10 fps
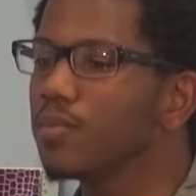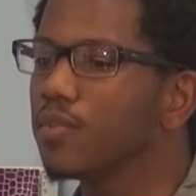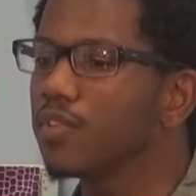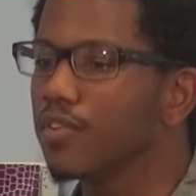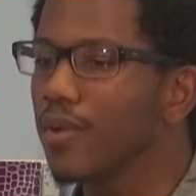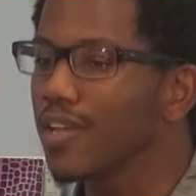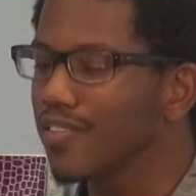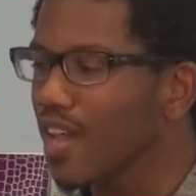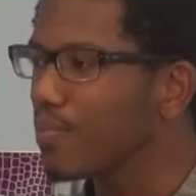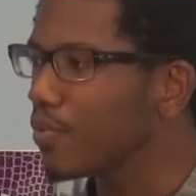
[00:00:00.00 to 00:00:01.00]
so an
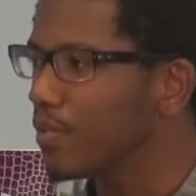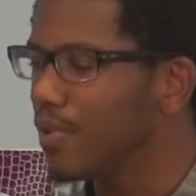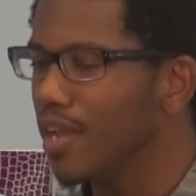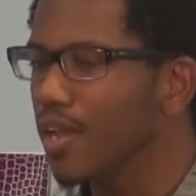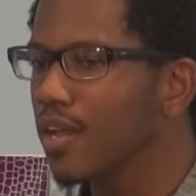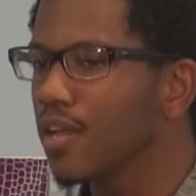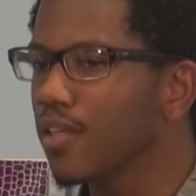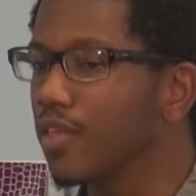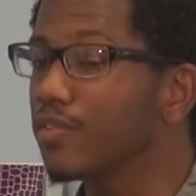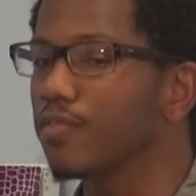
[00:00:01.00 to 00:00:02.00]
example would be
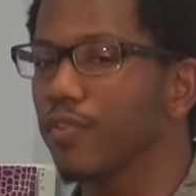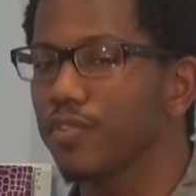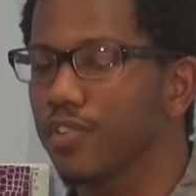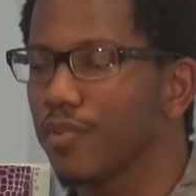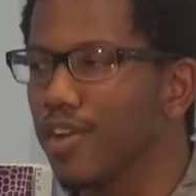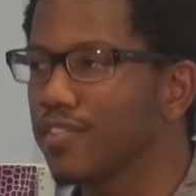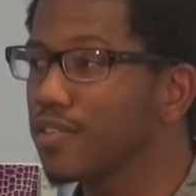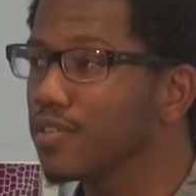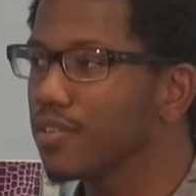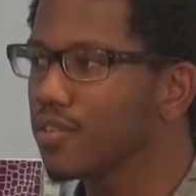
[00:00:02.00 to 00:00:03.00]
there's a first generation
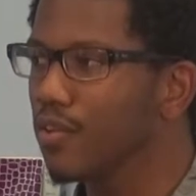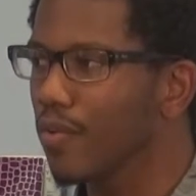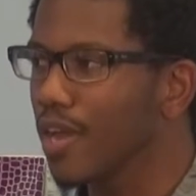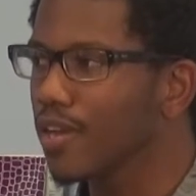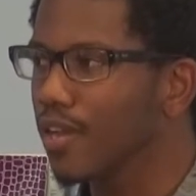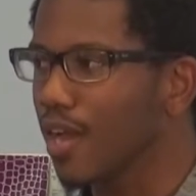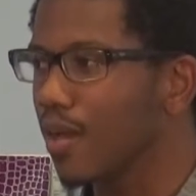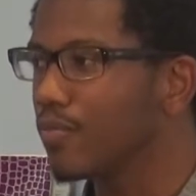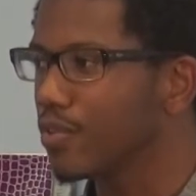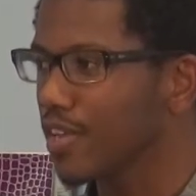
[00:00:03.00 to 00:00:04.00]
grant
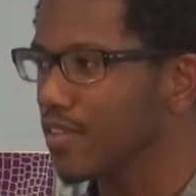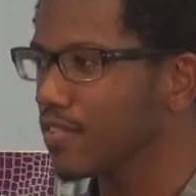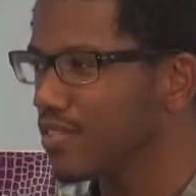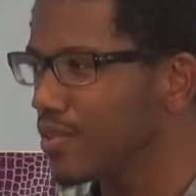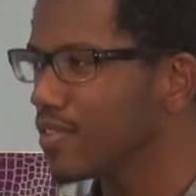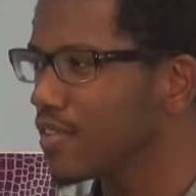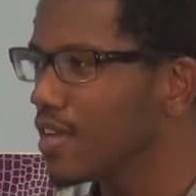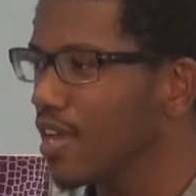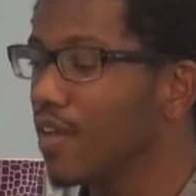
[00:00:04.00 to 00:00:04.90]
for Texas students if